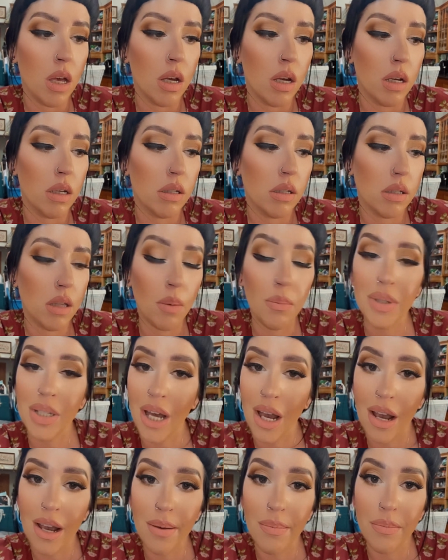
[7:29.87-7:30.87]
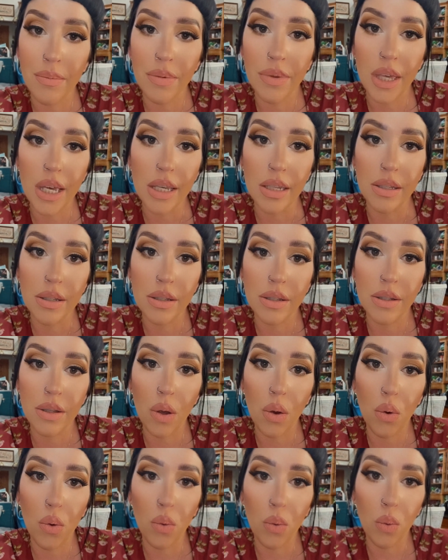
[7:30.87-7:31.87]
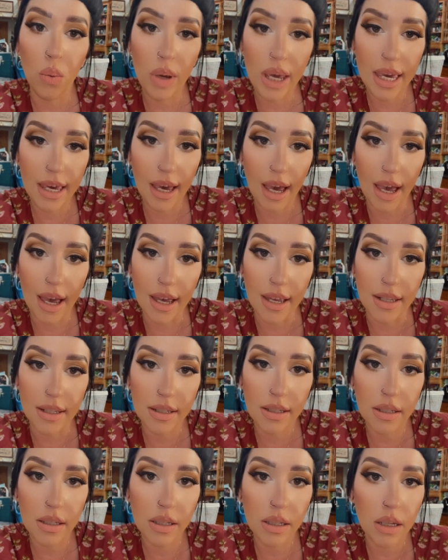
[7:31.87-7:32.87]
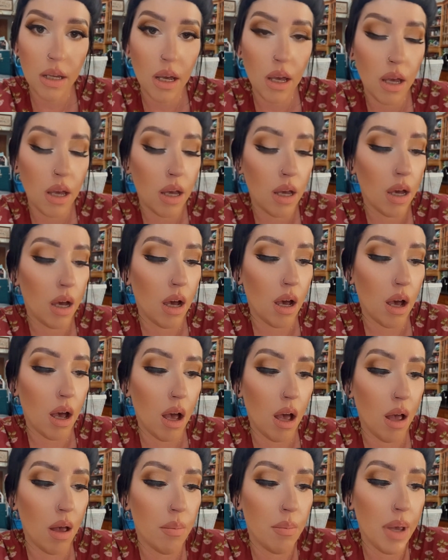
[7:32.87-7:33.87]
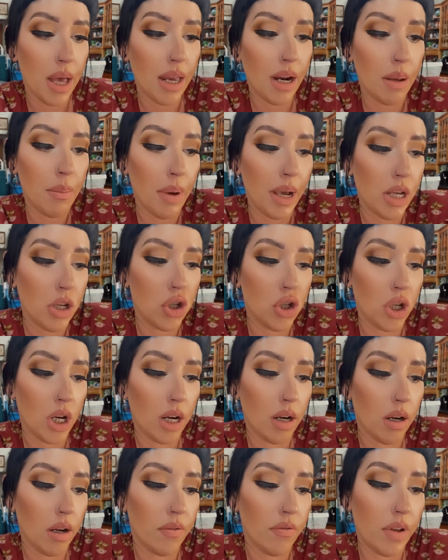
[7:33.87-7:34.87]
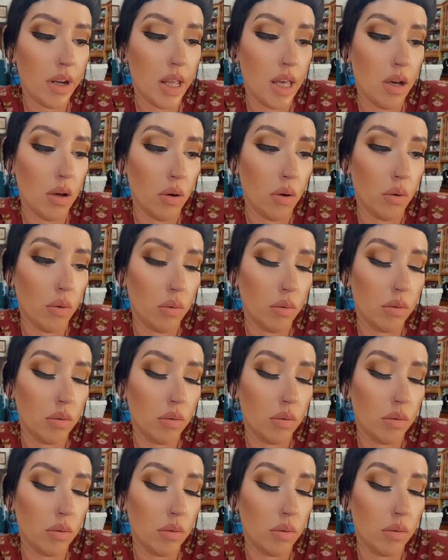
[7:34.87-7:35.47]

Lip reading: sometime this weekend, and I might share a video